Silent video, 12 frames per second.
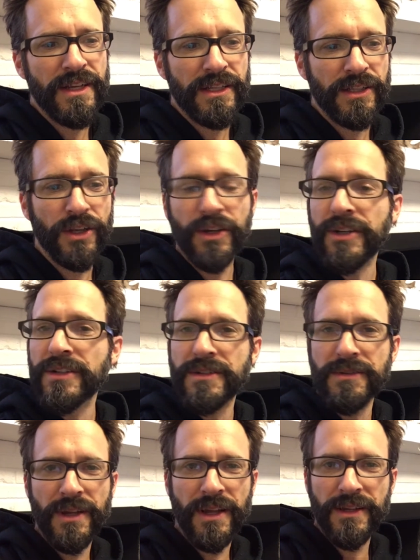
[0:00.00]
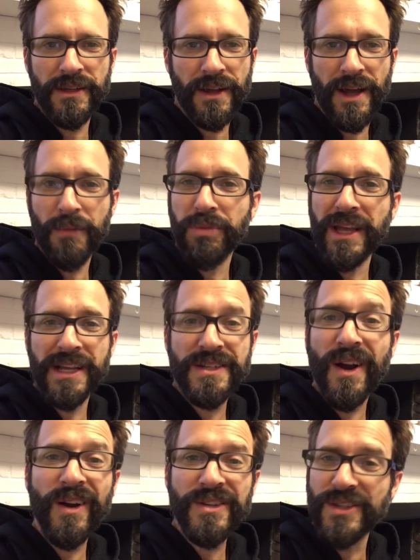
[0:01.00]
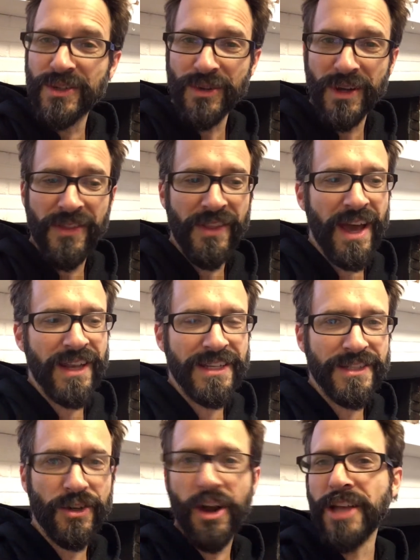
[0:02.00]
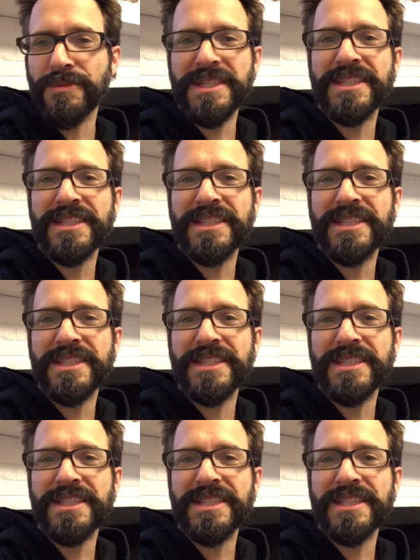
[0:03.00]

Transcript: learned how to play guitar to, and that is Crosby,